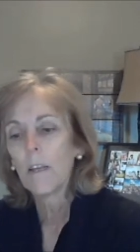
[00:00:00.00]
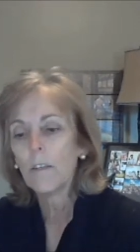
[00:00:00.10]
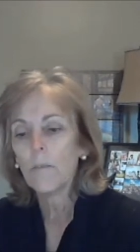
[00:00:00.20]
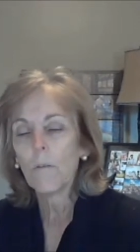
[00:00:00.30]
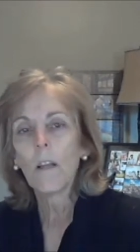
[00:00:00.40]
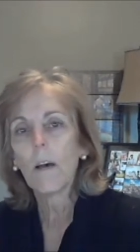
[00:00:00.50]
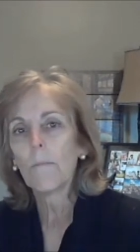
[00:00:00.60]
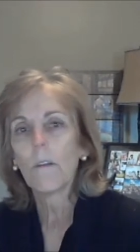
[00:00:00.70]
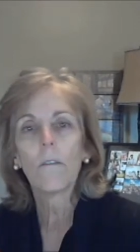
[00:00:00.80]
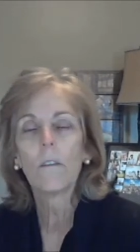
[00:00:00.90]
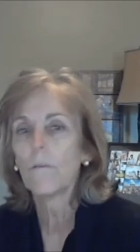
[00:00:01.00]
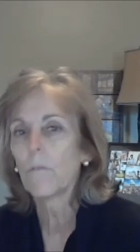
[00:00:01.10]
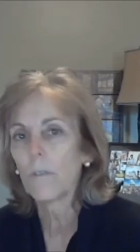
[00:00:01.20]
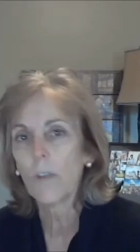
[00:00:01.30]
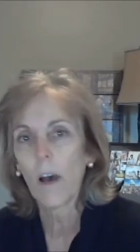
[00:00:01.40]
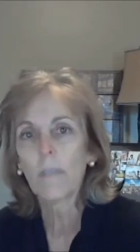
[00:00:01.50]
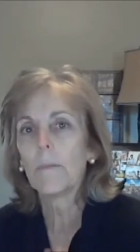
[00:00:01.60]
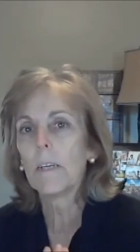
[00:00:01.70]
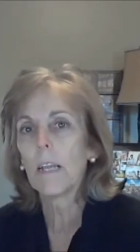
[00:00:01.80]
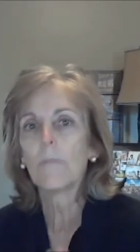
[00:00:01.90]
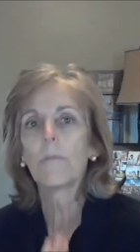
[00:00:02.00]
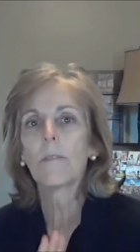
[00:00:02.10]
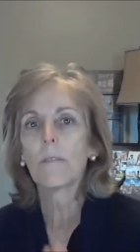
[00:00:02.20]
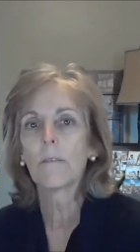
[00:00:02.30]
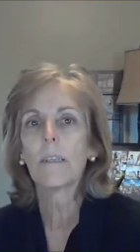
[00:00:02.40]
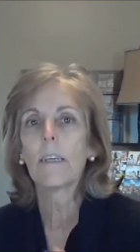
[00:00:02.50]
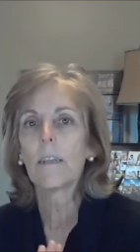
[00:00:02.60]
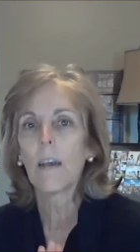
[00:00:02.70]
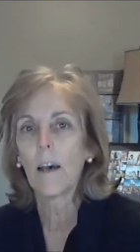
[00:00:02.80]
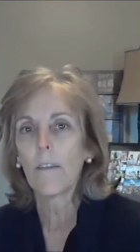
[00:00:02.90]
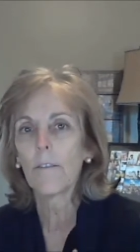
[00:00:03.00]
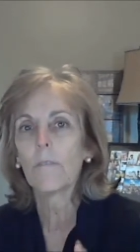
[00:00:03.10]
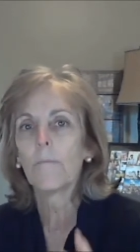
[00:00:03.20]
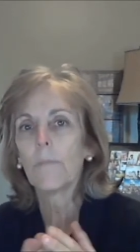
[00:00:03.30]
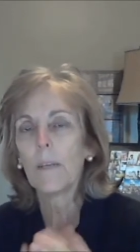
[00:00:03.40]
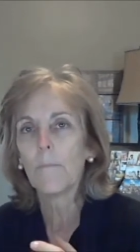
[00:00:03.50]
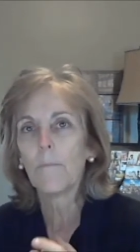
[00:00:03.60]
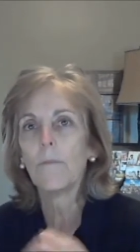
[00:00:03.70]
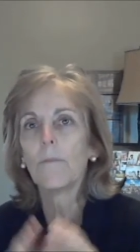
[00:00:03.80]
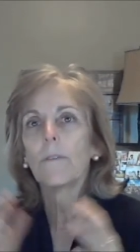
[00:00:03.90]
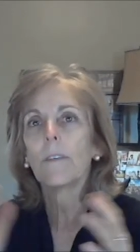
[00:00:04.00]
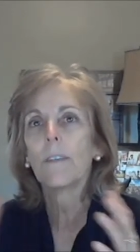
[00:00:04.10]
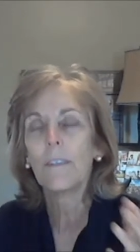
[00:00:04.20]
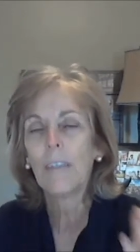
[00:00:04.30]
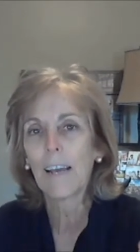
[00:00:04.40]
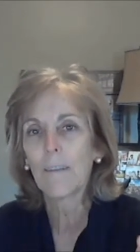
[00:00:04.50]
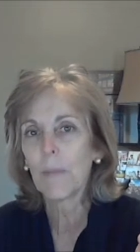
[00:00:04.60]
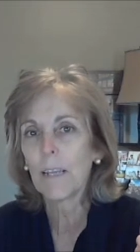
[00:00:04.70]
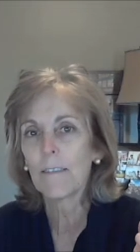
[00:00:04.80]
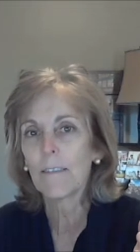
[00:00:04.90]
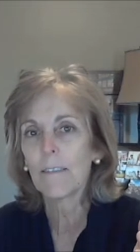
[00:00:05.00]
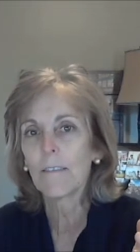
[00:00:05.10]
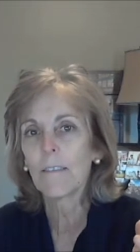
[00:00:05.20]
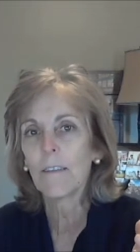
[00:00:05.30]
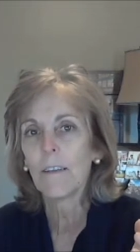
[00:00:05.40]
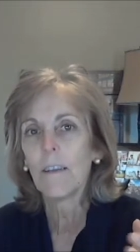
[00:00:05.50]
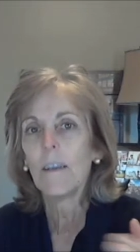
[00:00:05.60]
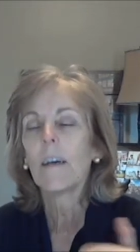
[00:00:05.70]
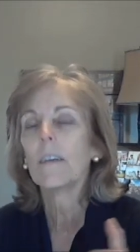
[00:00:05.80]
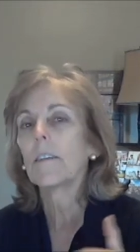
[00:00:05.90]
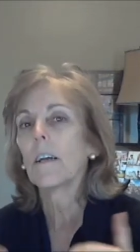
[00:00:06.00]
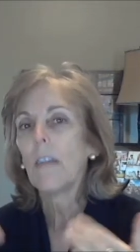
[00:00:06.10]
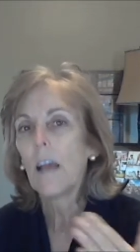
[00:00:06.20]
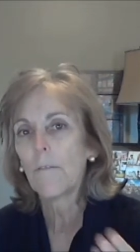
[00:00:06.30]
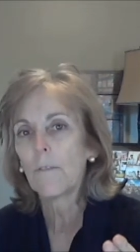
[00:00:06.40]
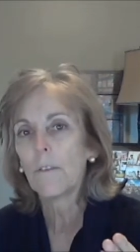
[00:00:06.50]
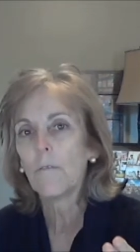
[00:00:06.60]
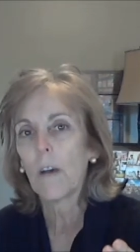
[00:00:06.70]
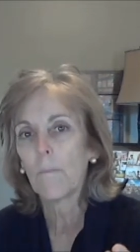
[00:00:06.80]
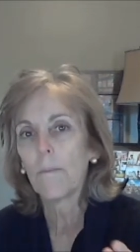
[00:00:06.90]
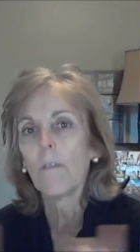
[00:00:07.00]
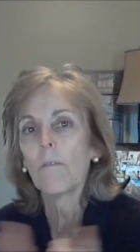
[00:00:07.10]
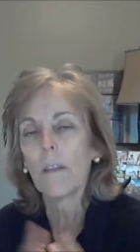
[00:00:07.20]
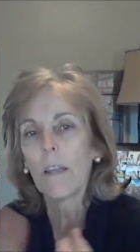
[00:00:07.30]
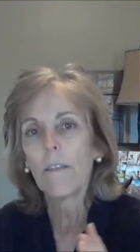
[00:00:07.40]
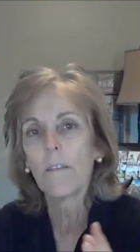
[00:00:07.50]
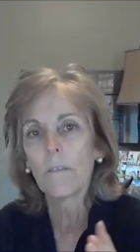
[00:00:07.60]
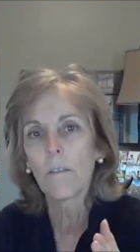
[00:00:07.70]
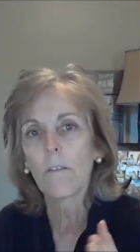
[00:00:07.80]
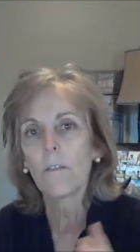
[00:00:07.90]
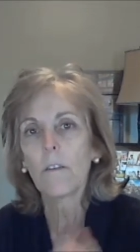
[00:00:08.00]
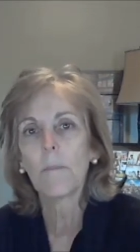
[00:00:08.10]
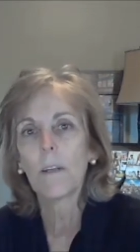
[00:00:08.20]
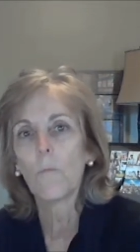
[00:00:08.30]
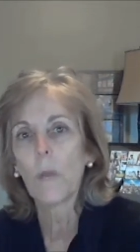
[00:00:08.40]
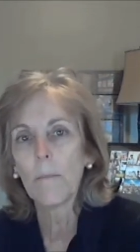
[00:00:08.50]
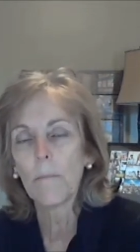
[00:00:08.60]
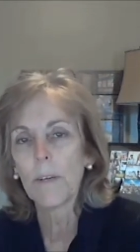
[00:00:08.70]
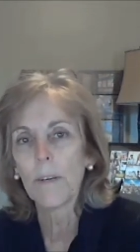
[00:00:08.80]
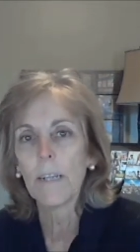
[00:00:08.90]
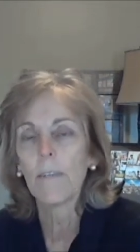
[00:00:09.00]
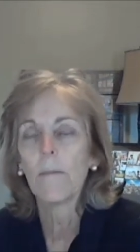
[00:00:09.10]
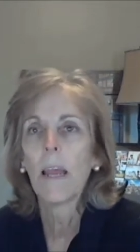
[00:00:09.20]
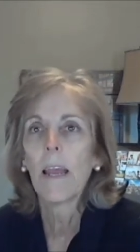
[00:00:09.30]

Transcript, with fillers: You will upload it. You will not be able to see other people's databases until after you upload it and there's a 30 minute wait period.